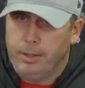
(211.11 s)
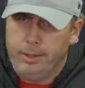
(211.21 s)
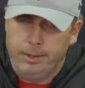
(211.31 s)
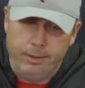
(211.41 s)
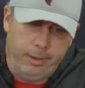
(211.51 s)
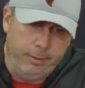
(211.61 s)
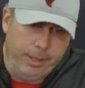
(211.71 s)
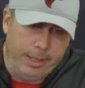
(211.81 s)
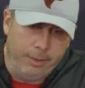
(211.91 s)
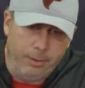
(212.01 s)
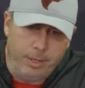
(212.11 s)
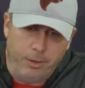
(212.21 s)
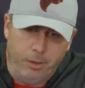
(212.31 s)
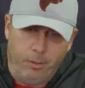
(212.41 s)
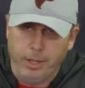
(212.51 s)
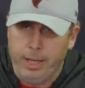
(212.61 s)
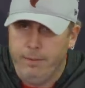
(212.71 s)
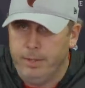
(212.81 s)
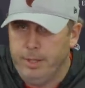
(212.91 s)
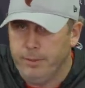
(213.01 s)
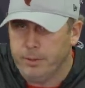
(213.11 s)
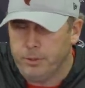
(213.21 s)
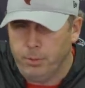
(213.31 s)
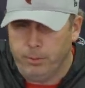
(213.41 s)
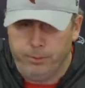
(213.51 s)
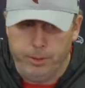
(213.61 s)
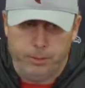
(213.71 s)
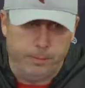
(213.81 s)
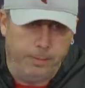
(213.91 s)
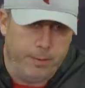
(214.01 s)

then, and get in the red zone. We gave the defense a short field.